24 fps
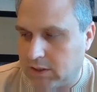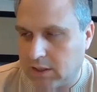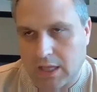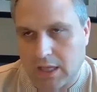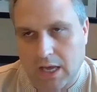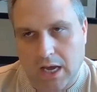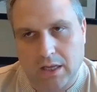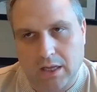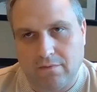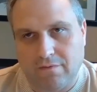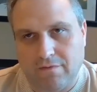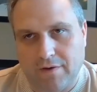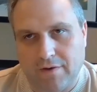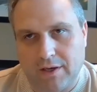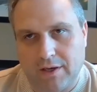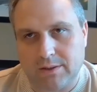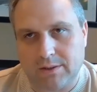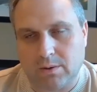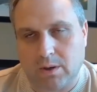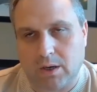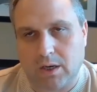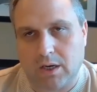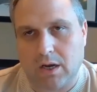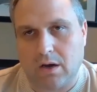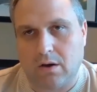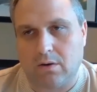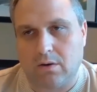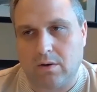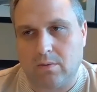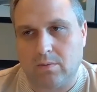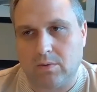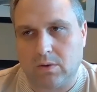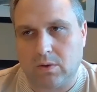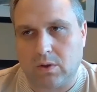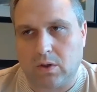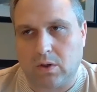that phase right now, and
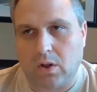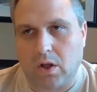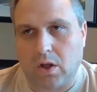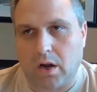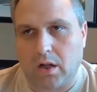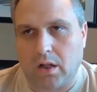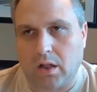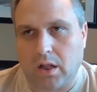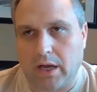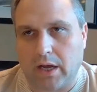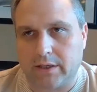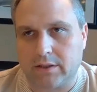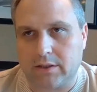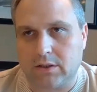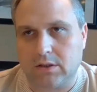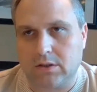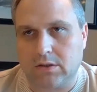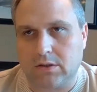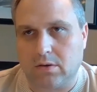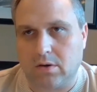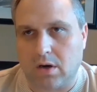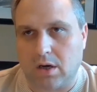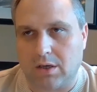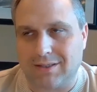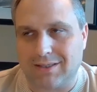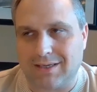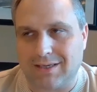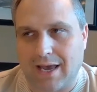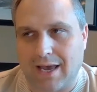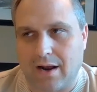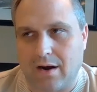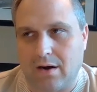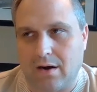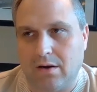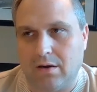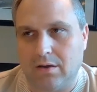I'm doing a lot of lectures across
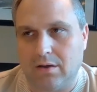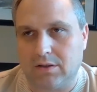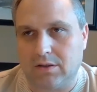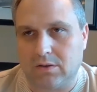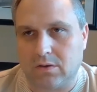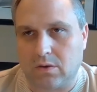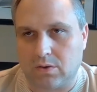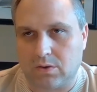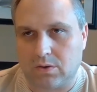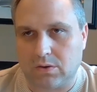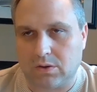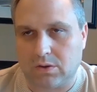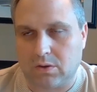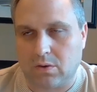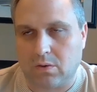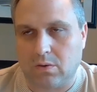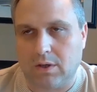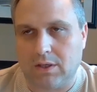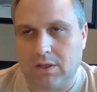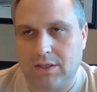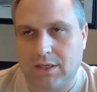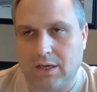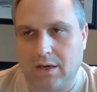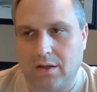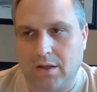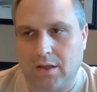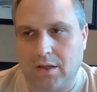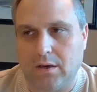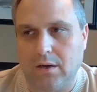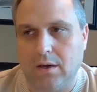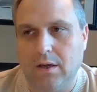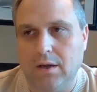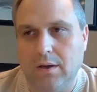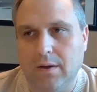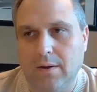Canada on social storytelling